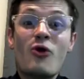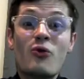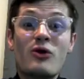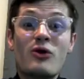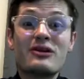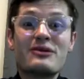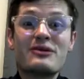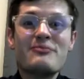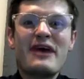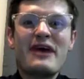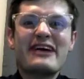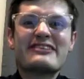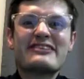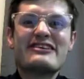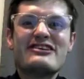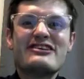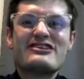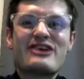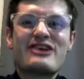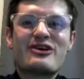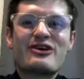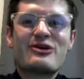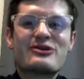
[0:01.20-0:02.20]
Welcome back to
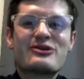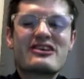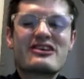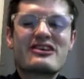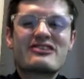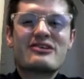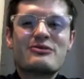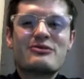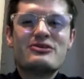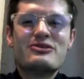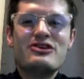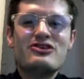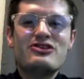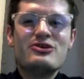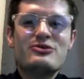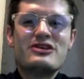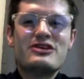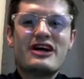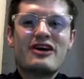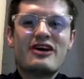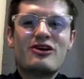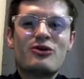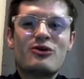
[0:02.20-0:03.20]
the Gyro Chess Club's
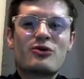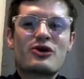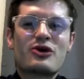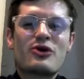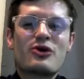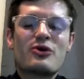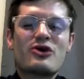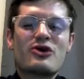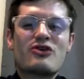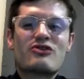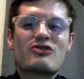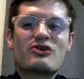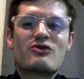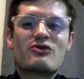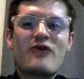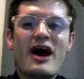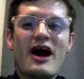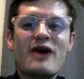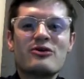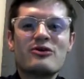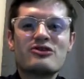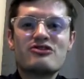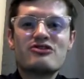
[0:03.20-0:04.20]
YouTube channel. We're going over
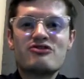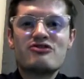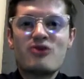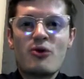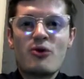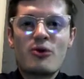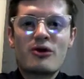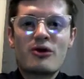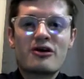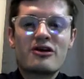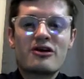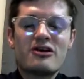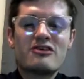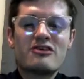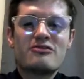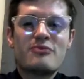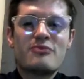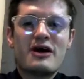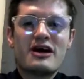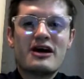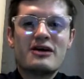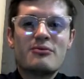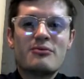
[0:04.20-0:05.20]
round 4
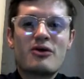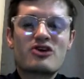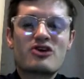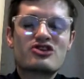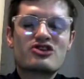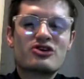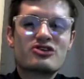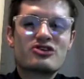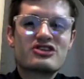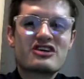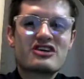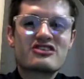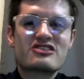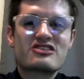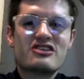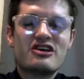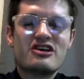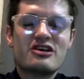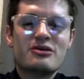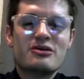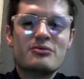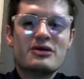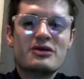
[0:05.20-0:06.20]
of my Marshall Chess
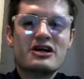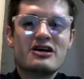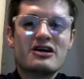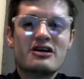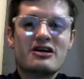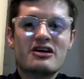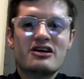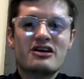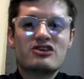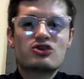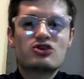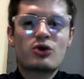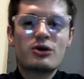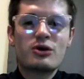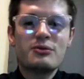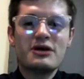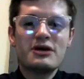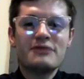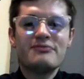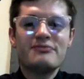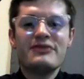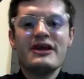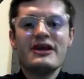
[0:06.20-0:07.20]
Club
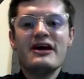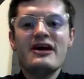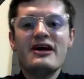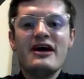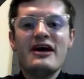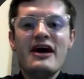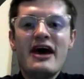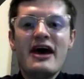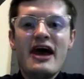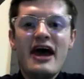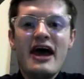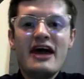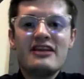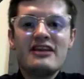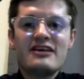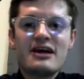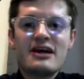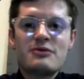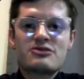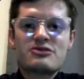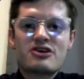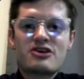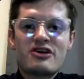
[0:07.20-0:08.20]
tournament. And the
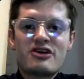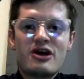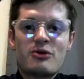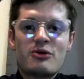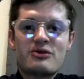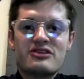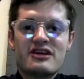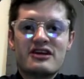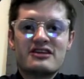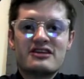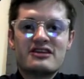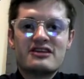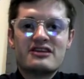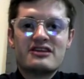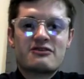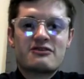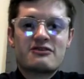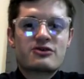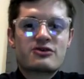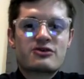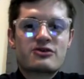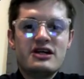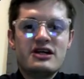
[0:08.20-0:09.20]
game started out with knight to
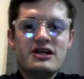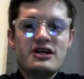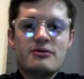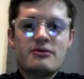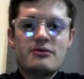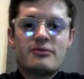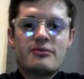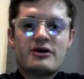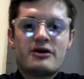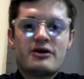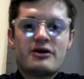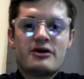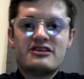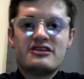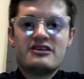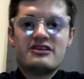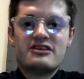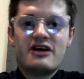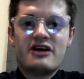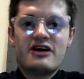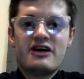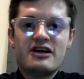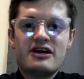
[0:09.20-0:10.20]
f3, pawn to
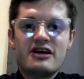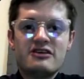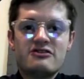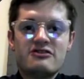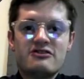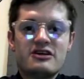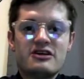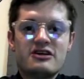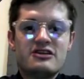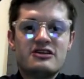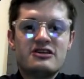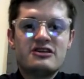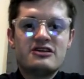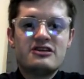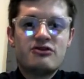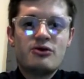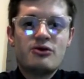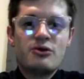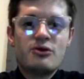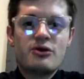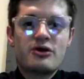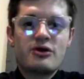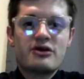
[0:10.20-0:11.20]
d5,
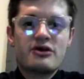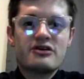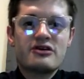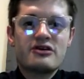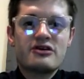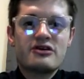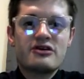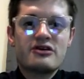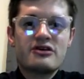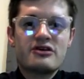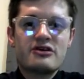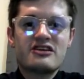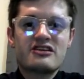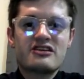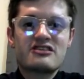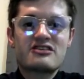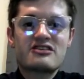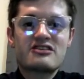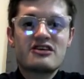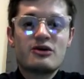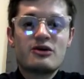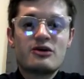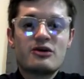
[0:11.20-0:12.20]
d4,
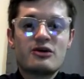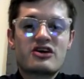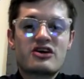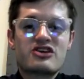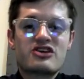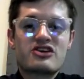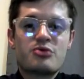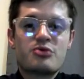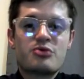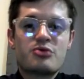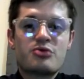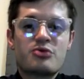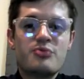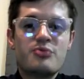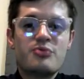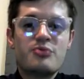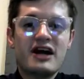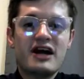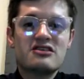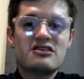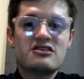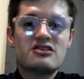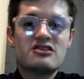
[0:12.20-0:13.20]
c6. We transpose
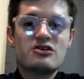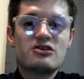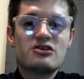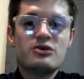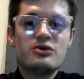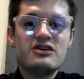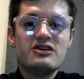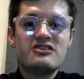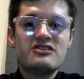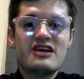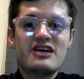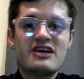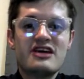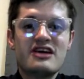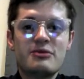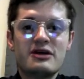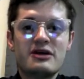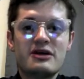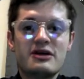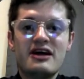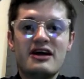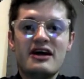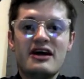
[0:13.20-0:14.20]
back into the Queen's
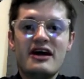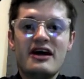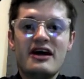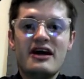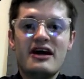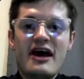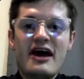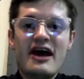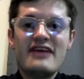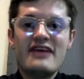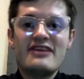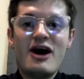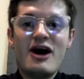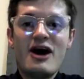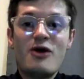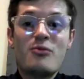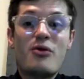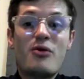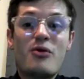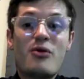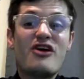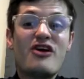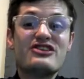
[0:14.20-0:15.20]
Gambit. And now
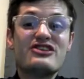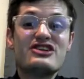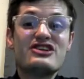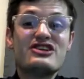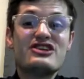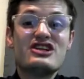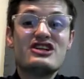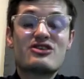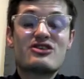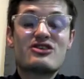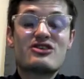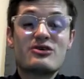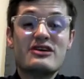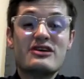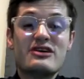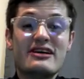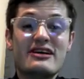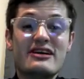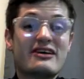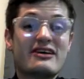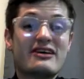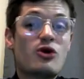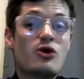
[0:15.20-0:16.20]
pawn to
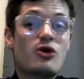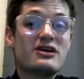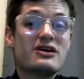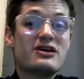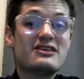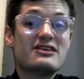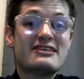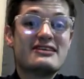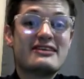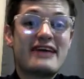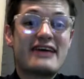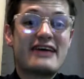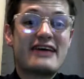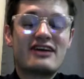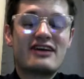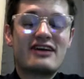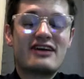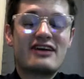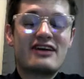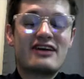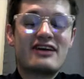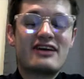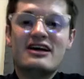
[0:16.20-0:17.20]
g3, going into the
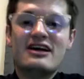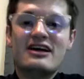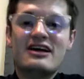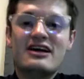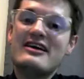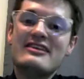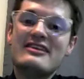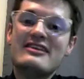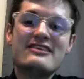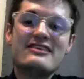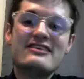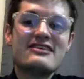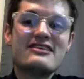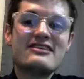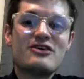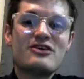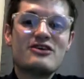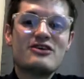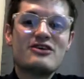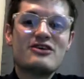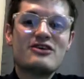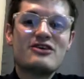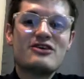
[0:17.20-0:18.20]
Catalan. This is
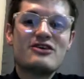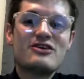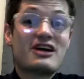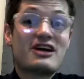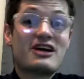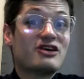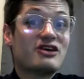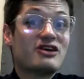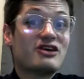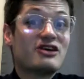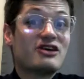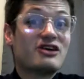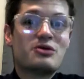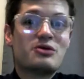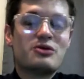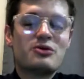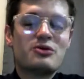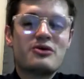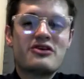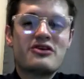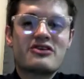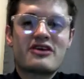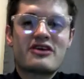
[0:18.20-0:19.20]
an opening I've had a lot of
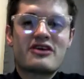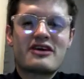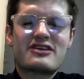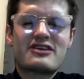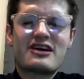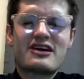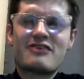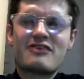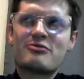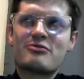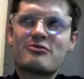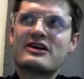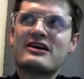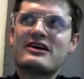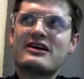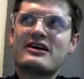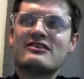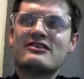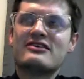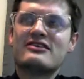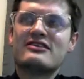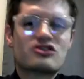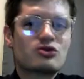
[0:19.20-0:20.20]
trouble with. I think I've played it
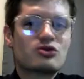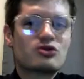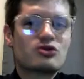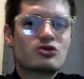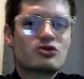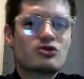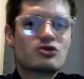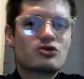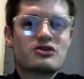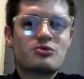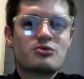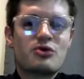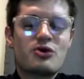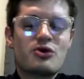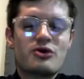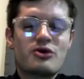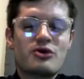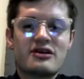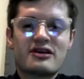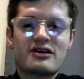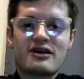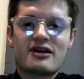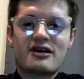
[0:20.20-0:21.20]
at least twice over the
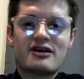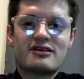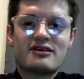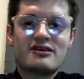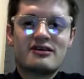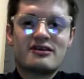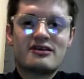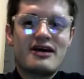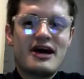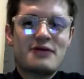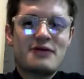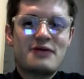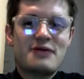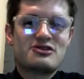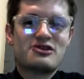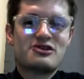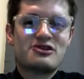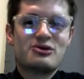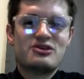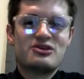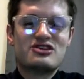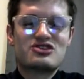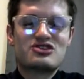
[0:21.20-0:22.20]
board and got
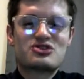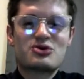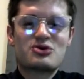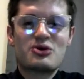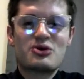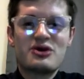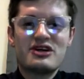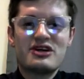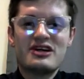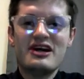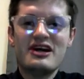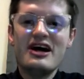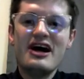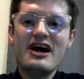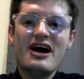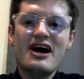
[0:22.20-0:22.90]
absolutely destroyed.